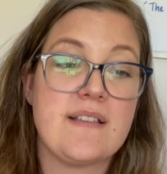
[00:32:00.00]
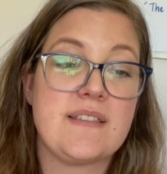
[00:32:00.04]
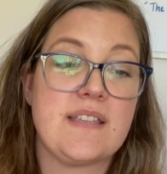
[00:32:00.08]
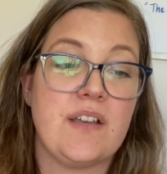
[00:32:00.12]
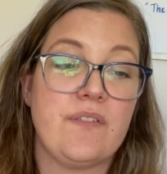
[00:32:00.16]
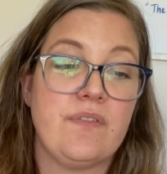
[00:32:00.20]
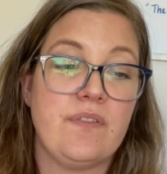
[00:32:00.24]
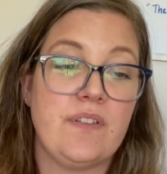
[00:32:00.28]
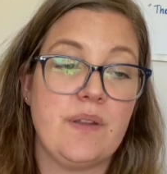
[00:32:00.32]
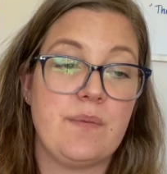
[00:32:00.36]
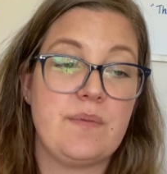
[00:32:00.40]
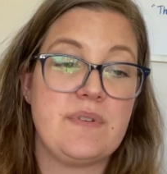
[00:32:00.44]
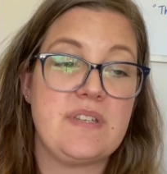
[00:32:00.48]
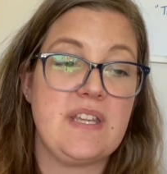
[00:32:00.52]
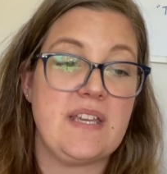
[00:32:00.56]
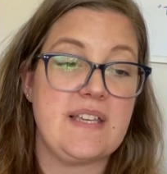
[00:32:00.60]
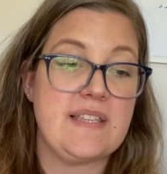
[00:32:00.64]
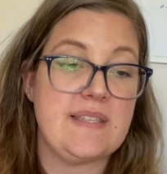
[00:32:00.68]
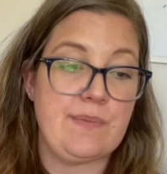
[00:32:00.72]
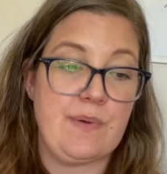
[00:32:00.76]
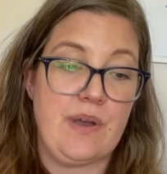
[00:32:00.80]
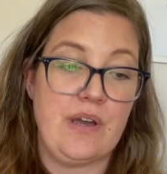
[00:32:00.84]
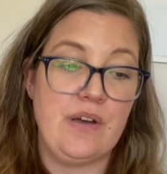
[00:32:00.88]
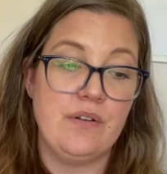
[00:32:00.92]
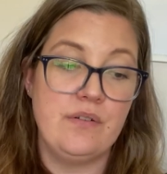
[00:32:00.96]
Elf Liberty as
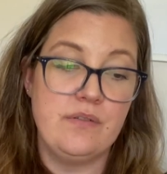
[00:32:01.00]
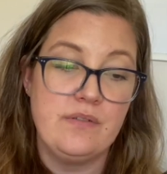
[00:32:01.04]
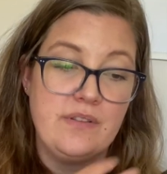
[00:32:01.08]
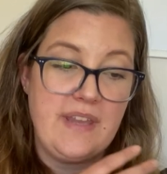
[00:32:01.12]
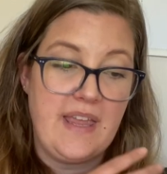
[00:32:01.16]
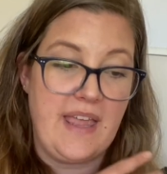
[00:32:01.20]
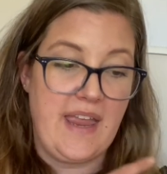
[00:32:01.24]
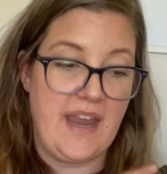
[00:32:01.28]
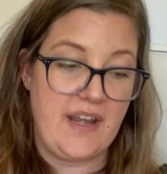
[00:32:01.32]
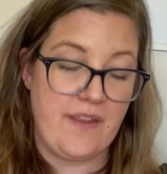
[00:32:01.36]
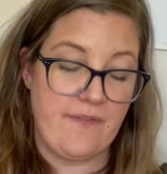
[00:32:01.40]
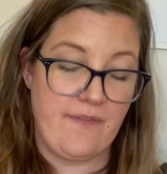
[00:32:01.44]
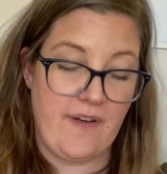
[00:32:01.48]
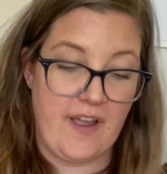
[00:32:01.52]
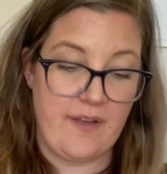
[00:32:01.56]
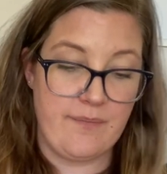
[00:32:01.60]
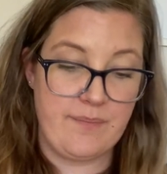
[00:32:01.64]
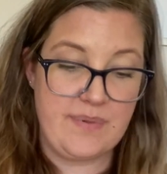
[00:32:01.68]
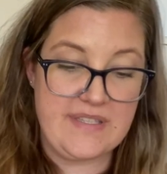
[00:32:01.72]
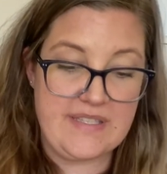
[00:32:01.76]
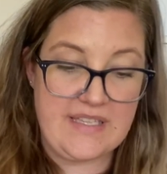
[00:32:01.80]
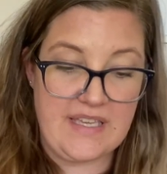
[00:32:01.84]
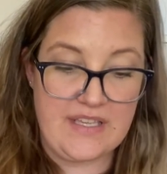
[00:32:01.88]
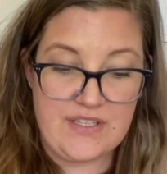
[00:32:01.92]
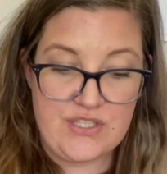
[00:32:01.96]
well. They're 85%
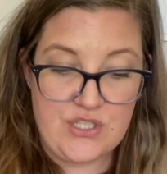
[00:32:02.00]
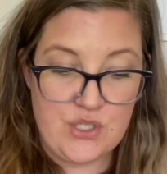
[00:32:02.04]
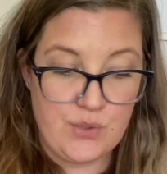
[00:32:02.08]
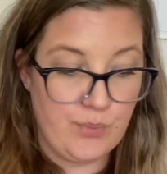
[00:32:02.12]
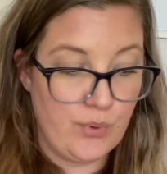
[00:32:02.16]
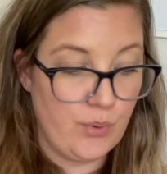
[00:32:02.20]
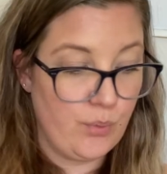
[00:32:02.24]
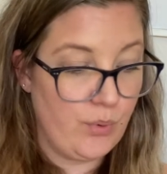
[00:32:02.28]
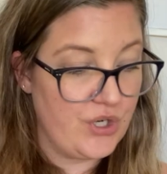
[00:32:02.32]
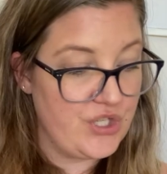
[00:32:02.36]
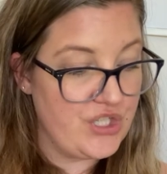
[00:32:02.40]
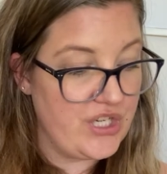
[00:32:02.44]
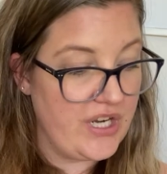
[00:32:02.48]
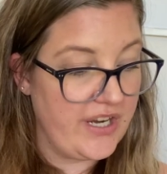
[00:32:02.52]
superwash